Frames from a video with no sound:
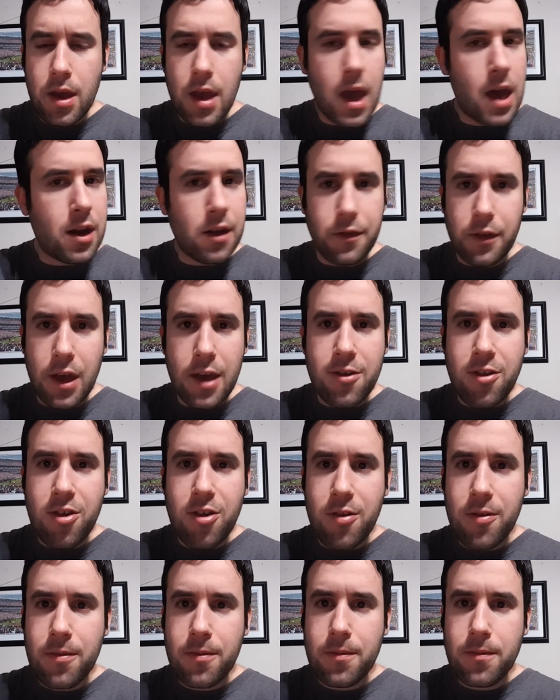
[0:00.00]
And
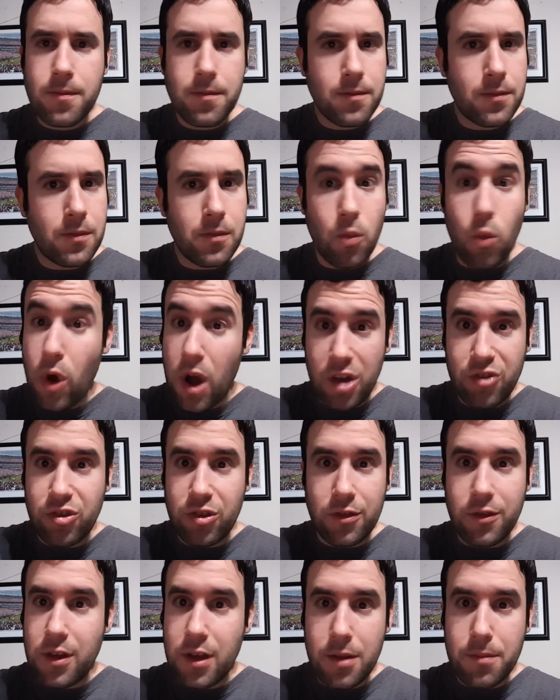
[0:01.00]
unless
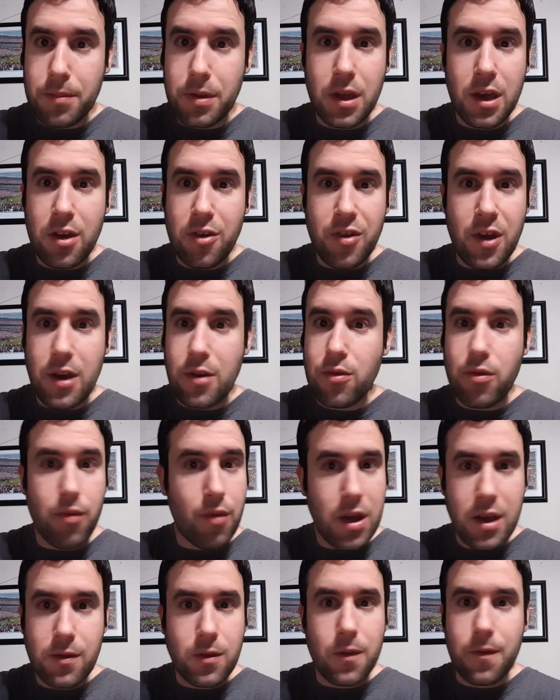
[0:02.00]
Washington plays a
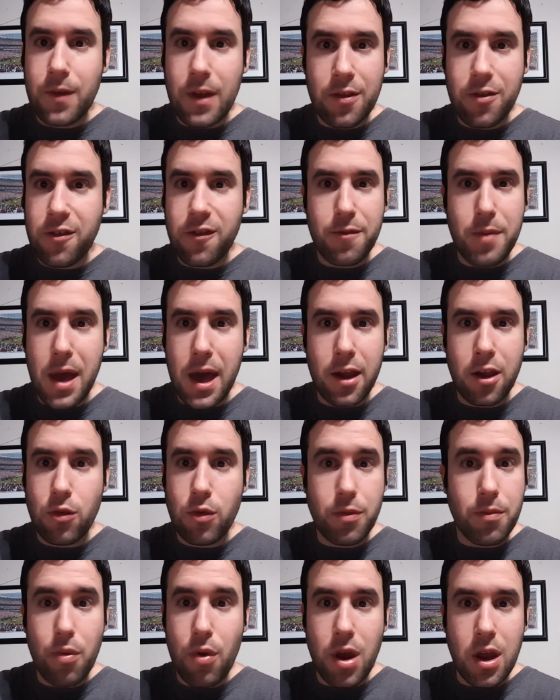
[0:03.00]
great defensive battle
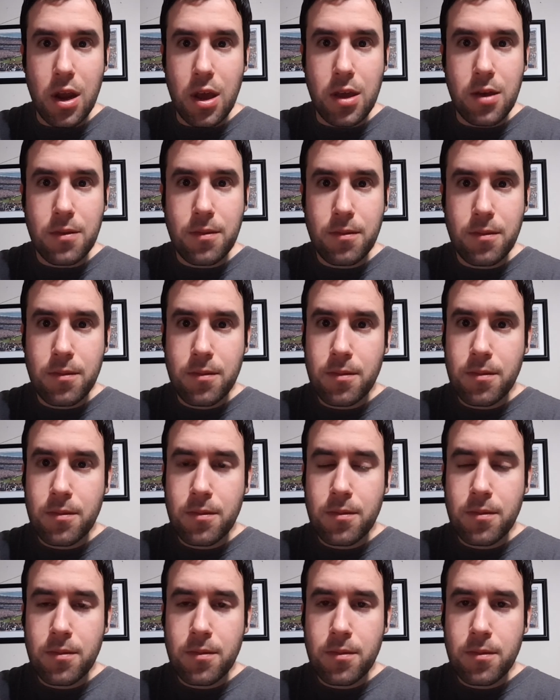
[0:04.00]
with Brady,
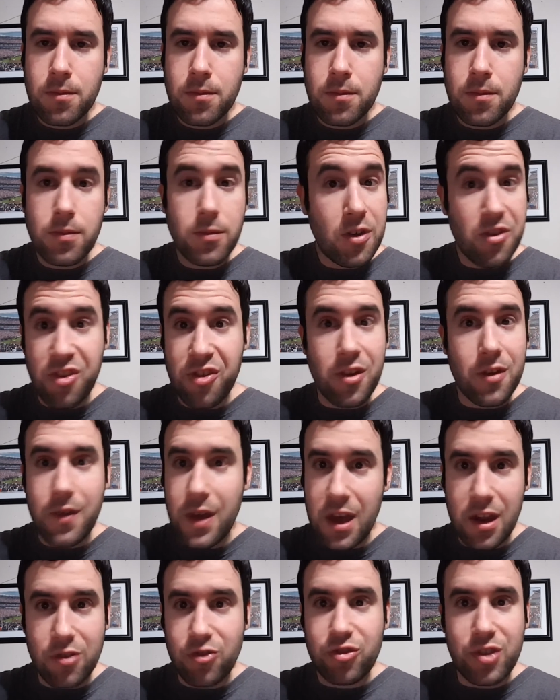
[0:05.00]
this is
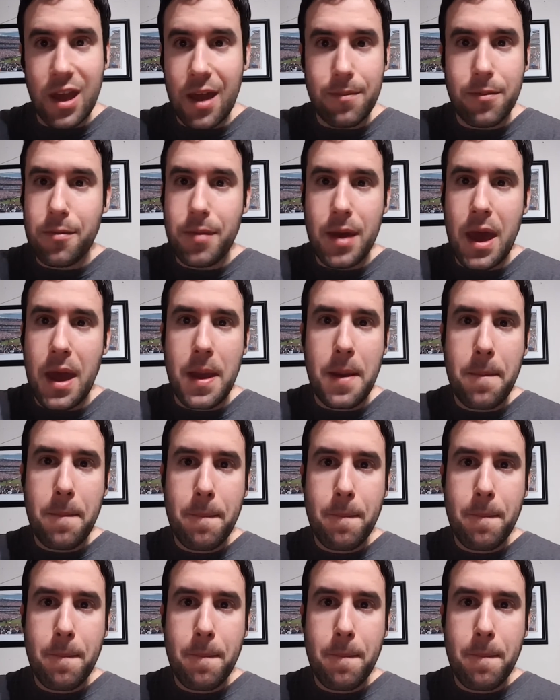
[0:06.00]
advantage Tampa Bay.